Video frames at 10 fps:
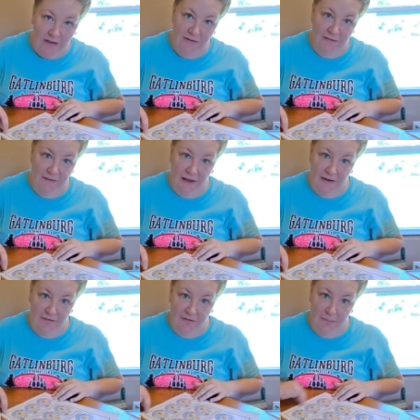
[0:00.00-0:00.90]

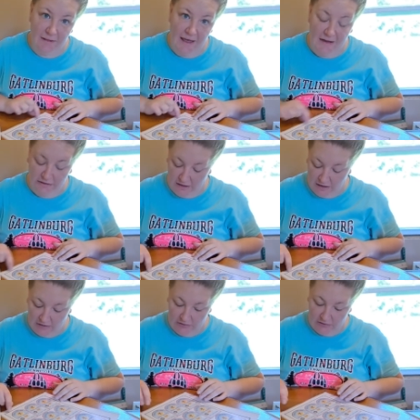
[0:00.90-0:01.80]
inside of the black
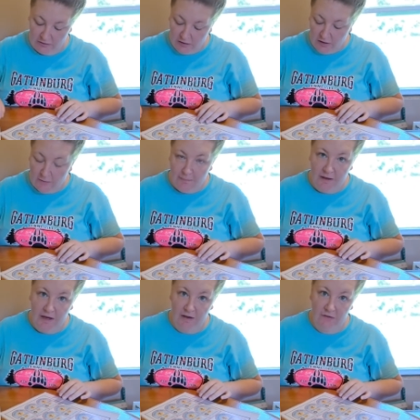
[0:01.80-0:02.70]
line,
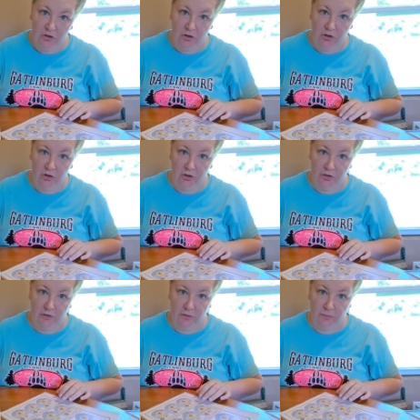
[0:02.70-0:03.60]
because your
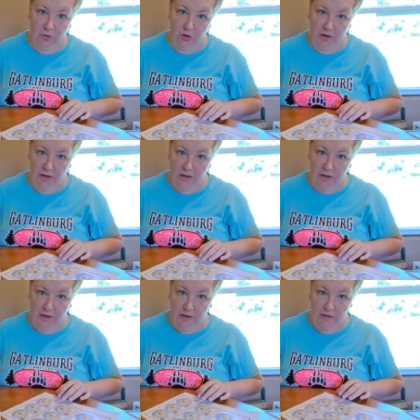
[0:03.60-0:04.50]

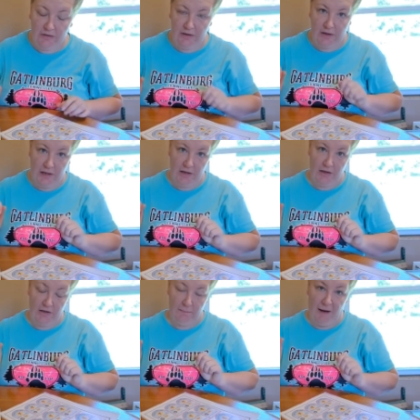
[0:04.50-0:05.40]
Cricut
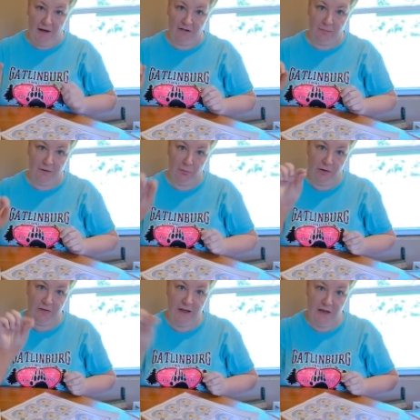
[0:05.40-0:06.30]
possibly
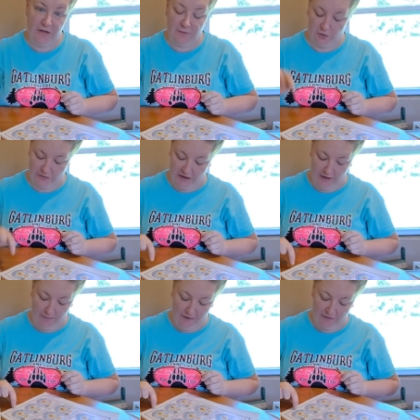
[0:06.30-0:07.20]
read the edge of your
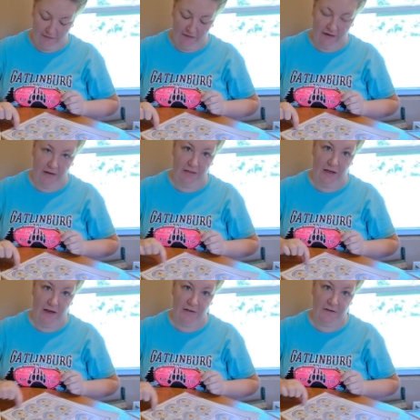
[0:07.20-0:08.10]
tape as a second
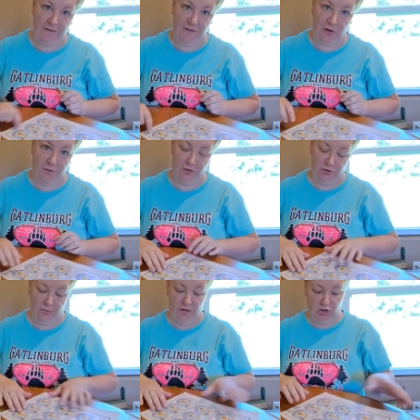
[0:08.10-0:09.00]
line if it's over too
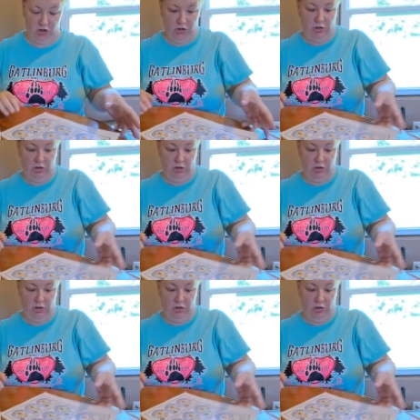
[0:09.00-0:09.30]
much.